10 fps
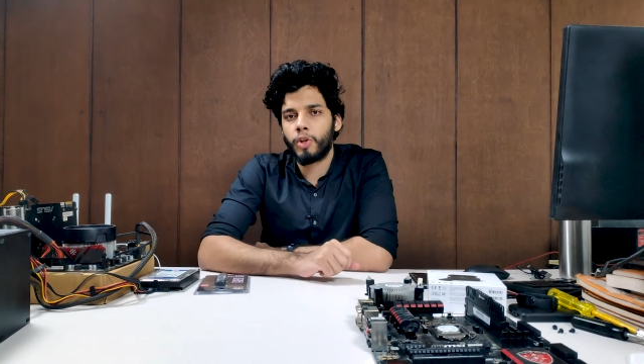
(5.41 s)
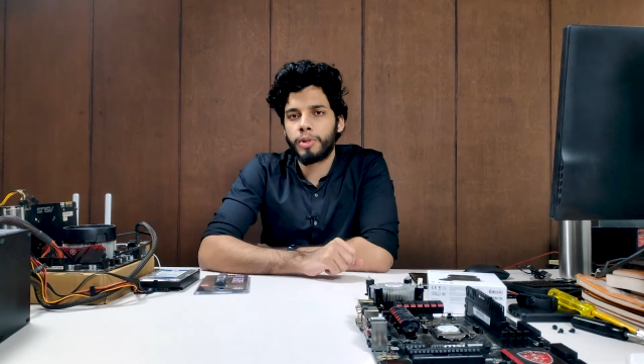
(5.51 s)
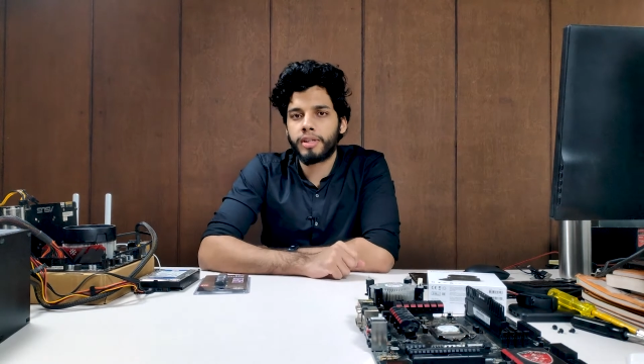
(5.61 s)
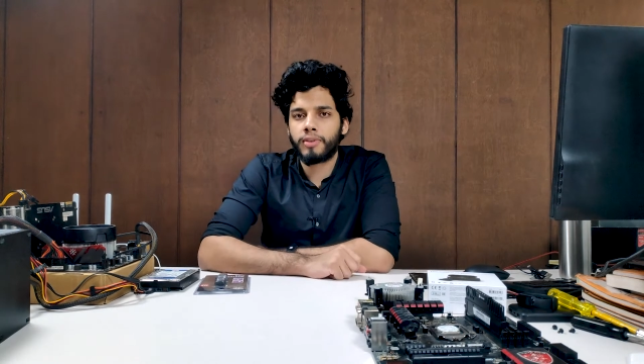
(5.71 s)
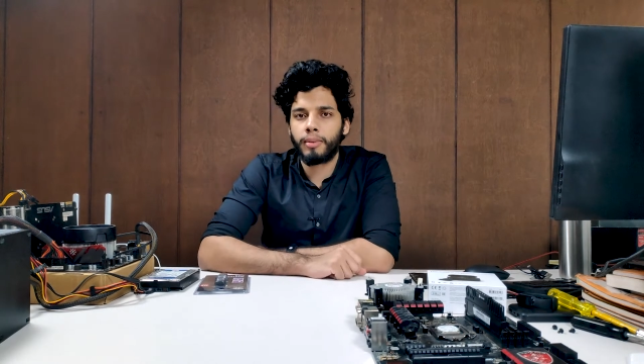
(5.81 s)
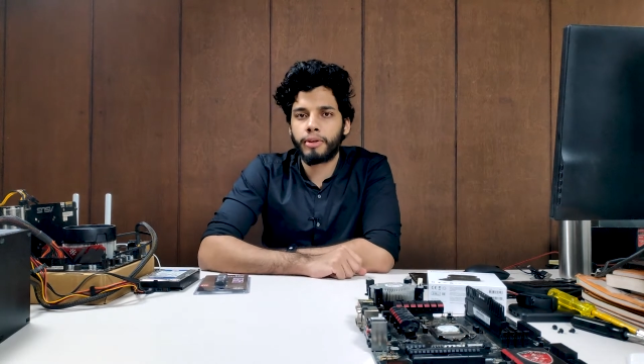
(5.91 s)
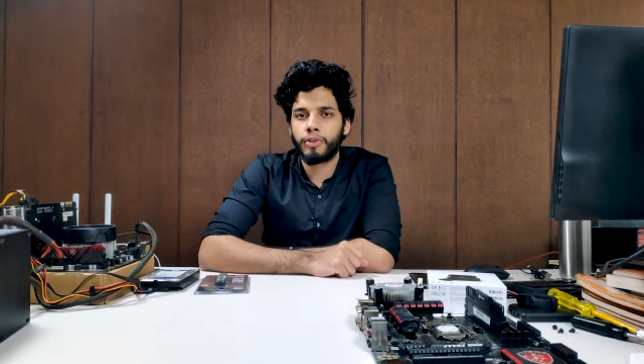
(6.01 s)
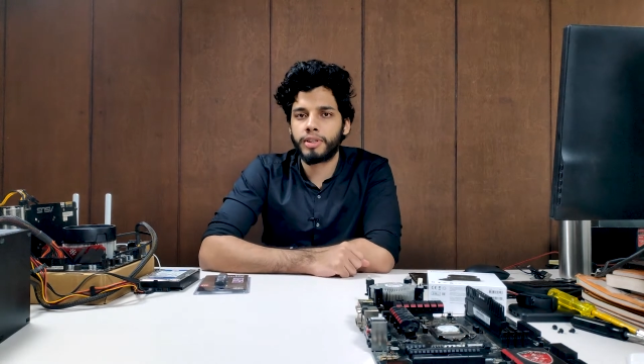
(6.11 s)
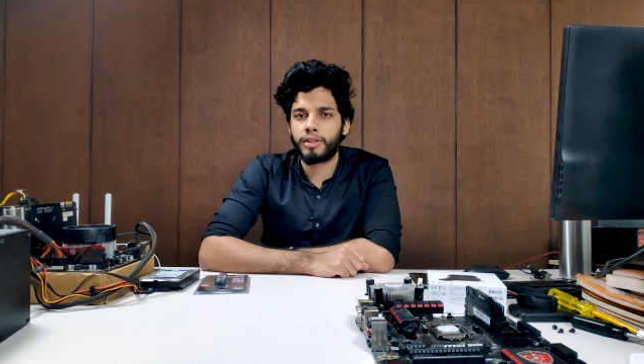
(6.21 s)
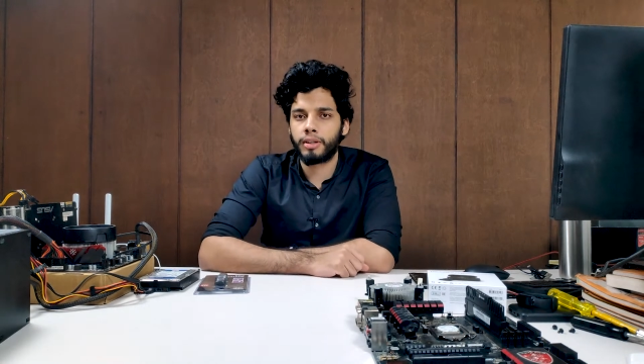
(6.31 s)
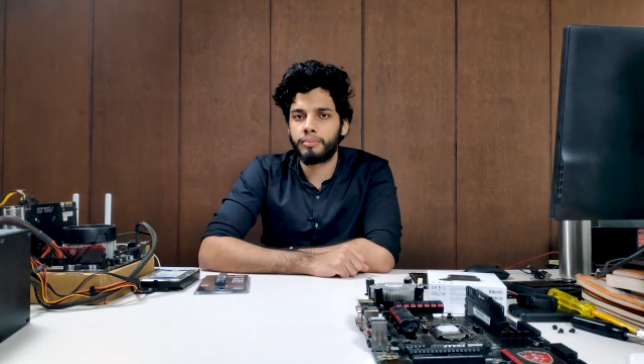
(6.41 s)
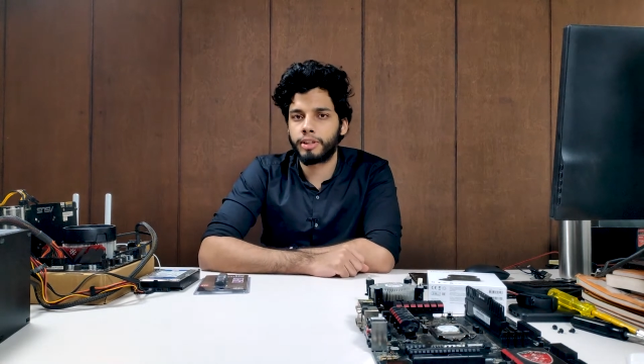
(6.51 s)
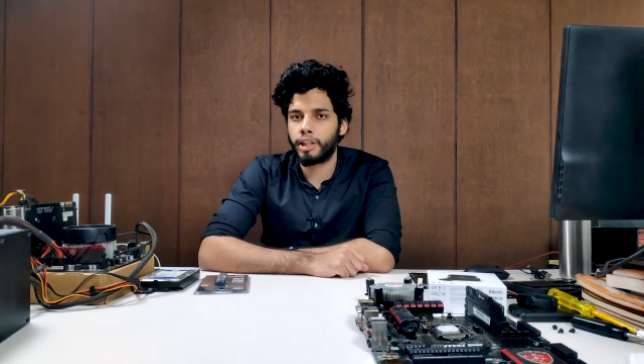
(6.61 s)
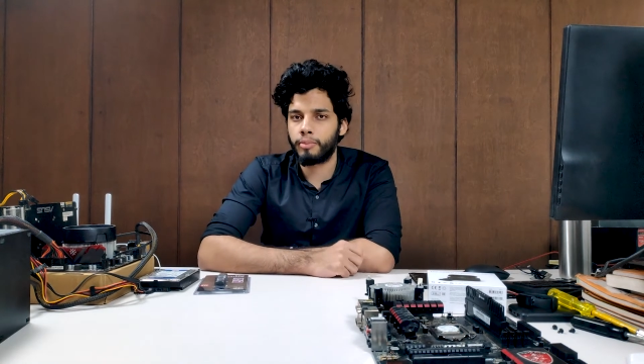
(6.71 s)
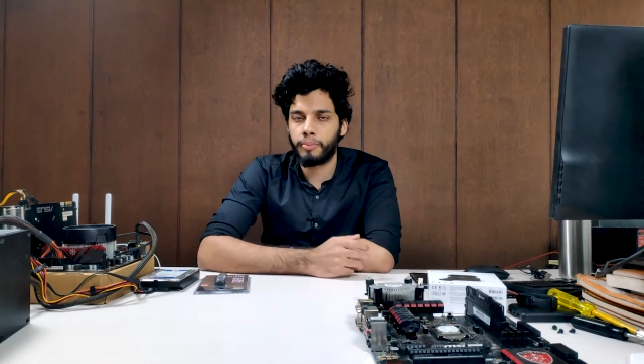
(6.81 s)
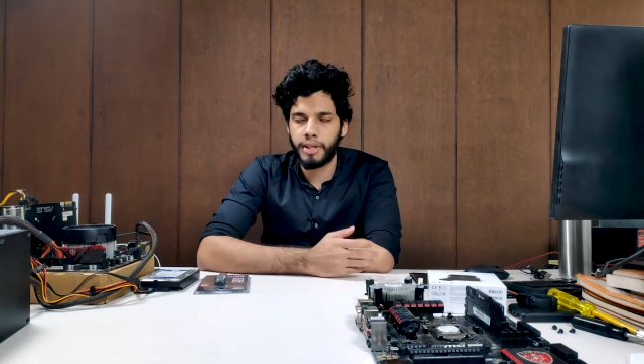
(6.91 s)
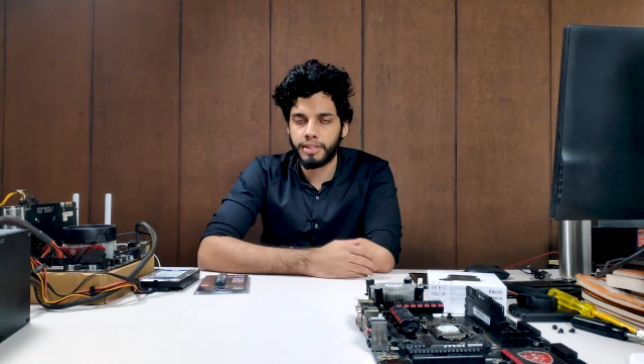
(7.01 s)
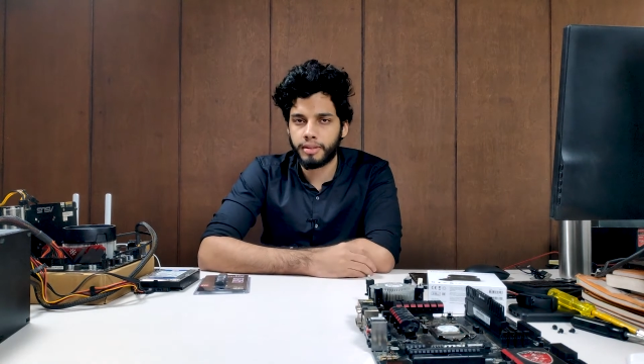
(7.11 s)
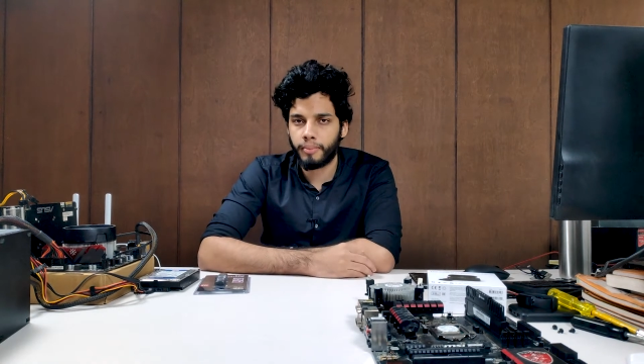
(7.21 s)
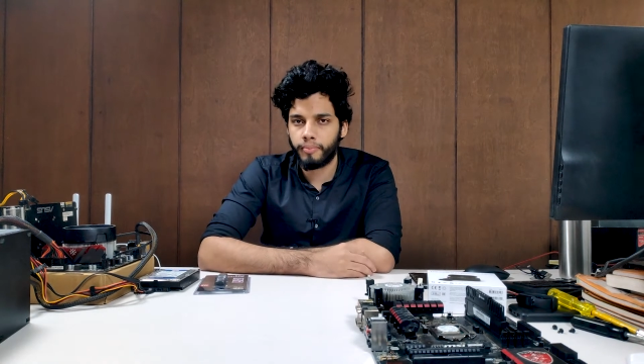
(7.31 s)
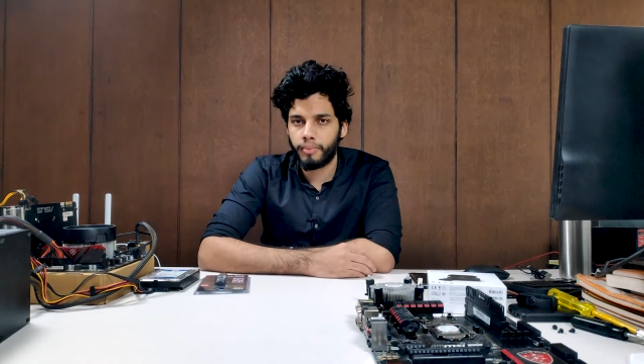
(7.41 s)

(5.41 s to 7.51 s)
must have come across the term thermal paste,